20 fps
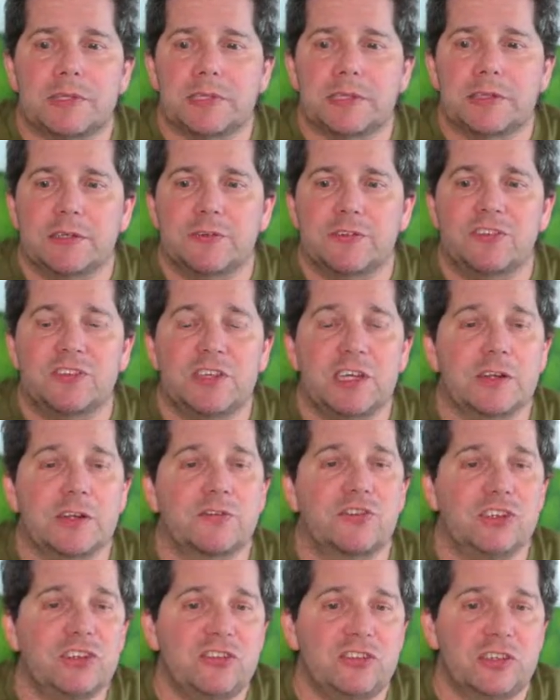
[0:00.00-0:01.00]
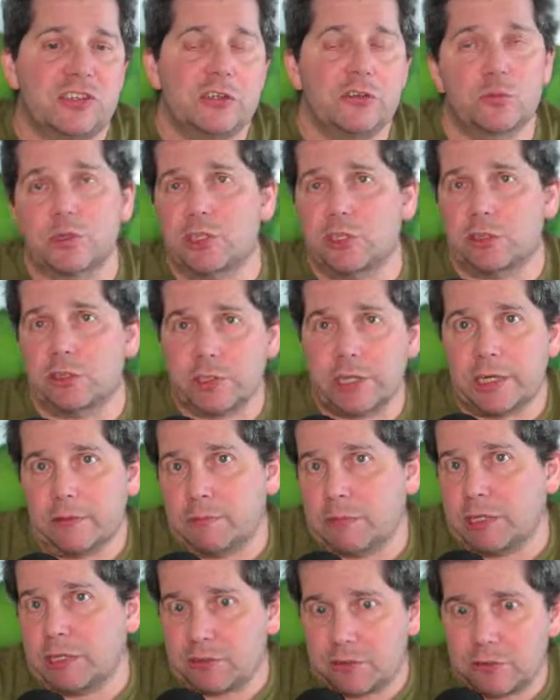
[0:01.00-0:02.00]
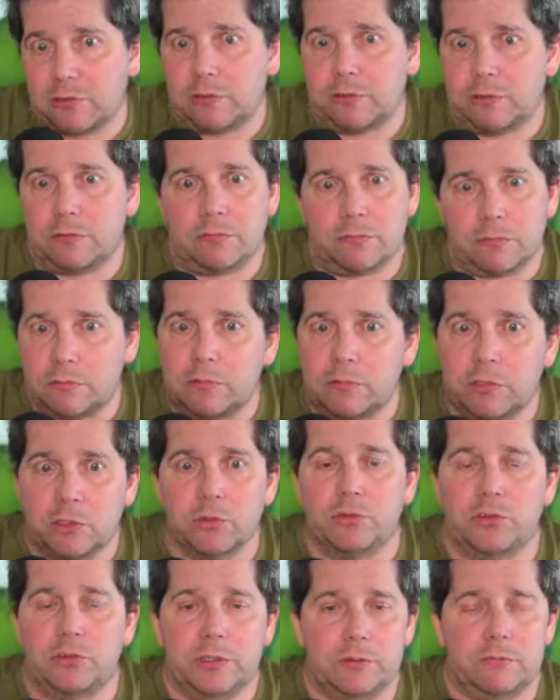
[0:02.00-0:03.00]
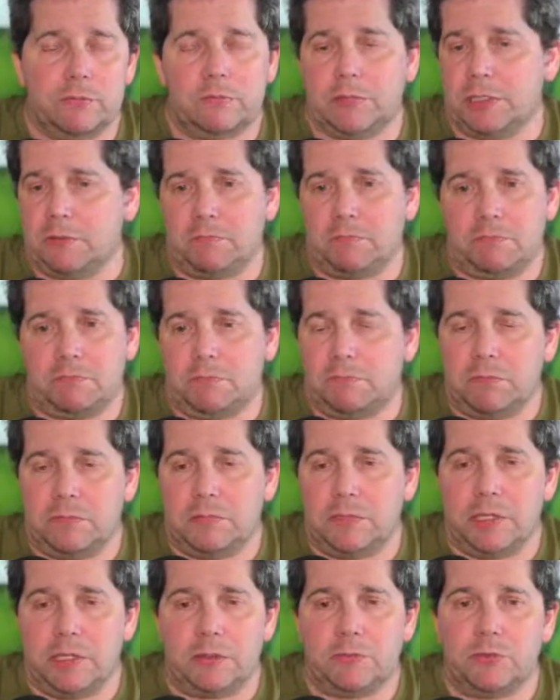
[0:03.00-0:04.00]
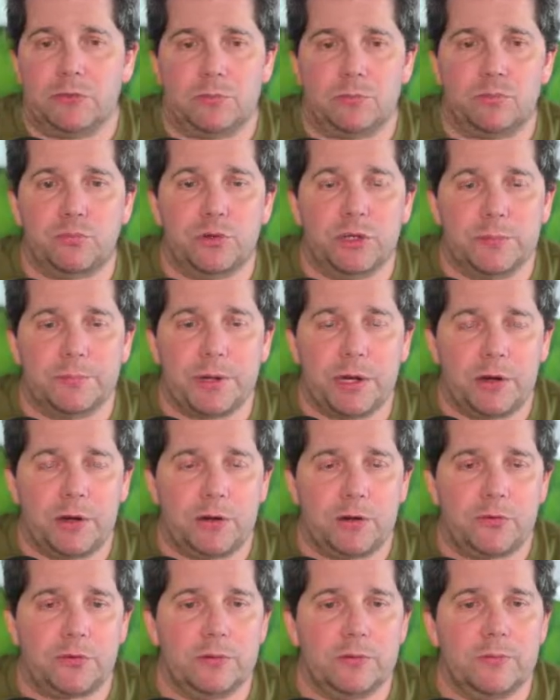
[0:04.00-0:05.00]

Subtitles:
If instead of g6, which, okay, that's losing. That was pretty apparent.